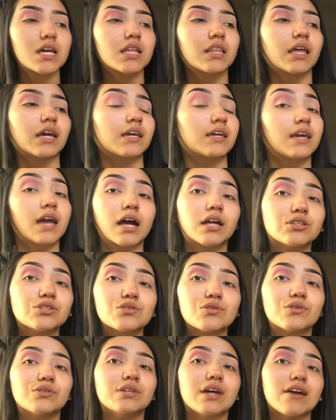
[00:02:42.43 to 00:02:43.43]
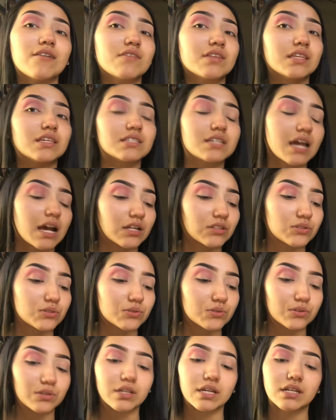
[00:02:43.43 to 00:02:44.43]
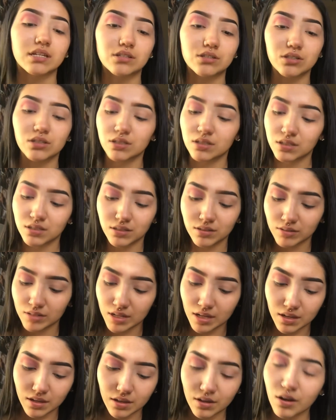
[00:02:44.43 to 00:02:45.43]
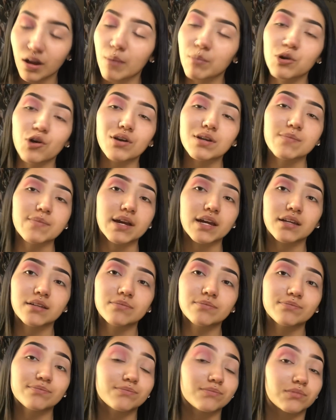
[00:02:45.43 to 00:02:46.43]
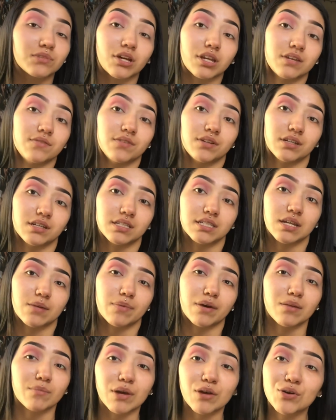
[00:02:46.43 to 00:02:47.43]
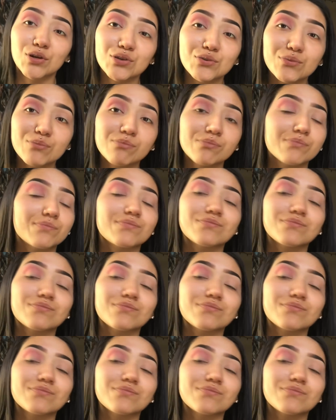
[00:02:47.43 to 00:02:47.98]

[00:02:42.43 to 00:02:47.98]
like canceled, everything's canceled, like just, I'm going to bed, not even gonna step out of my room,